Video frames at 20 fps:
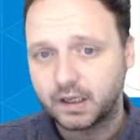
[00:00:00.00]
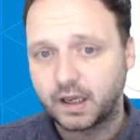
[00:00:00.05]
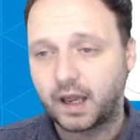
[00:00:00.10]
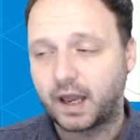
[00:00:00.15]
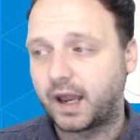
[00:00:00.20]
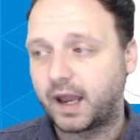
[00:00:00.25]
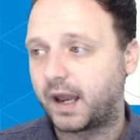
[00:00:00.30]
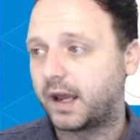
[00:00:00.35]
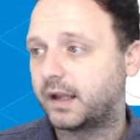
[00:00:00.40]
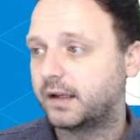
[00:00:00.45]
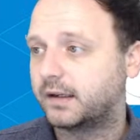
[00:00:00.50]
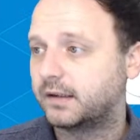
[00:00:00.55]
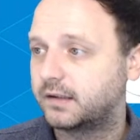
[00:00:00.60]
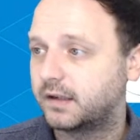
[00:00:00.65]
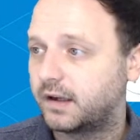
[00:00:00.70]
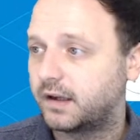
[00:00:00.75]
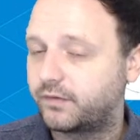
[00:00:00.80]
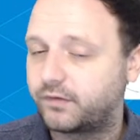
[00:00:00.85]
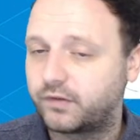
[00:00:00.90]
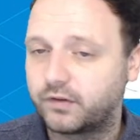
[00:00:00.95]
And
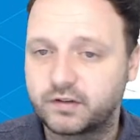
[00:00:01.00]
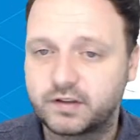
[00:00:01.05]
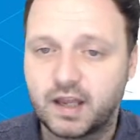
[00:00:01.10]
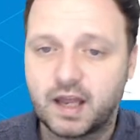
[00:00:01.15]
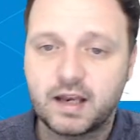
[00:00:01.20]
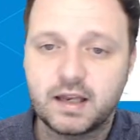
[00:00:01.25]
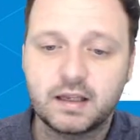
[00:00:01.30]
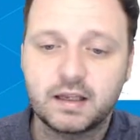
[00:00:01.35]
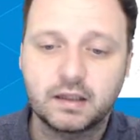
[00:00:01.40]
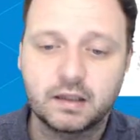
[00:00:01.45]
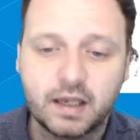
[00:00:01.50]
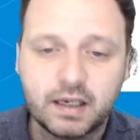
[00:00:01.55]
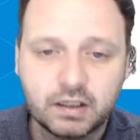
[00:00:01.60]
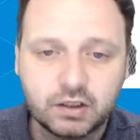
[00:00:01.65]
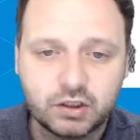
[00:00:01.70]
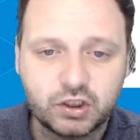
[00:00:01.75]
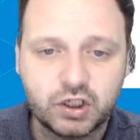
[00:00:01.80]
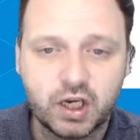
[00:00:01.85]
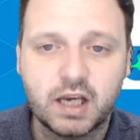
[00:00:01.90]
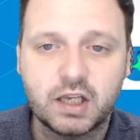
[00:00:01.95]
if there's any late
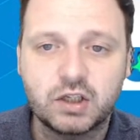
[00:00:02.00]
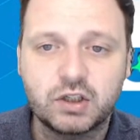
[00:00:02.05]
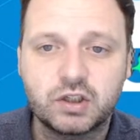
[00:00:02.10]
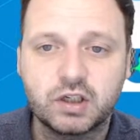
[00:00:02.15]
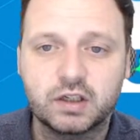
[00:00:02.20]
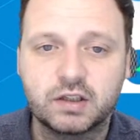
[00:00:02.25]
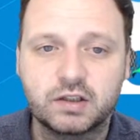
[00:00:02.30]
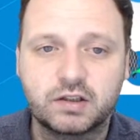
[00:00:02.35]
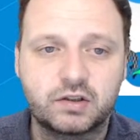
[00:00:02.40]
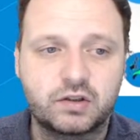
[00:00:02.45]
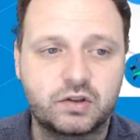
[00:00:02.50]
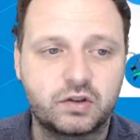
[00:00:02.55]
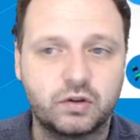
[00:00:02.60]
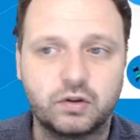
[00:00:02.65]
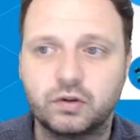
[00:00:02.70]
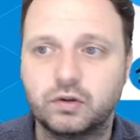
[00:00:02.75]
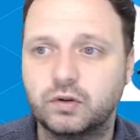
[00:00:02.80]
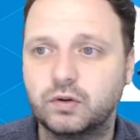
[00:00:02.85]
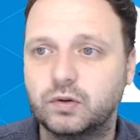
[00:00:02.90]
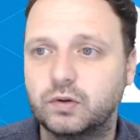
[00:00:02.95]
changes
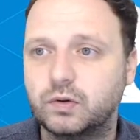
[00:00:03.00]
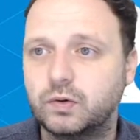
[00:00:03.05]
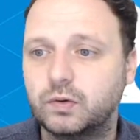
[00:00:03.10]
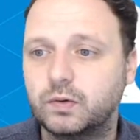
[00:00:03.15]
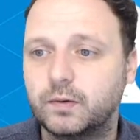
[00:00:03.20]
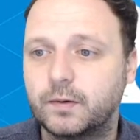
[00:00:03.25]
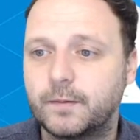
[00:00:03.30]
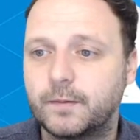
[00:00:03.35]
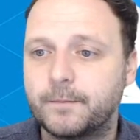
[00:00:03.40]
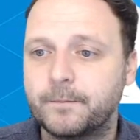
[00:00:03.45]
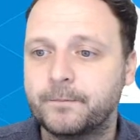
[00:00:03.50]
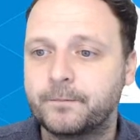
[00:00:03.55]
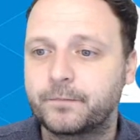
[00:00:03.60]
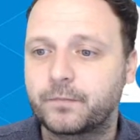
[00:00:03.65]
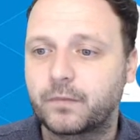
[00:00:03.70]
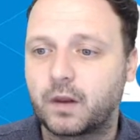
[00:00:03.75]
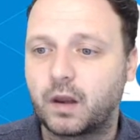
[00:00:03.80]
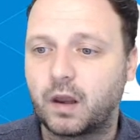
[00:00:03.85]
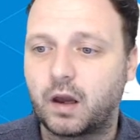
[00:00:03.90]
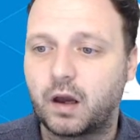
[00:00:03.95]
to
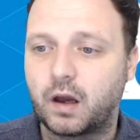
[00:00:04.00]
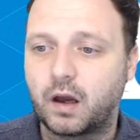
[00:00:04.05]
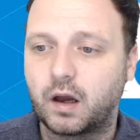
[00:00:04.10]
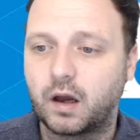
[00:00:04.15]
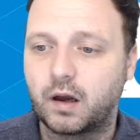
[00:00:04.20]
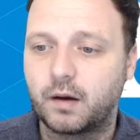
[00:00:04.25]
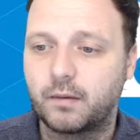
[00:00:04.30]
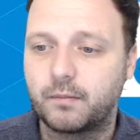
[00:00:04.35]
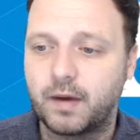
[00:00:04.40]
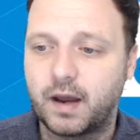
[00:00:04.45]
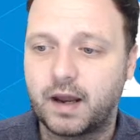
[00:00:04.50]
my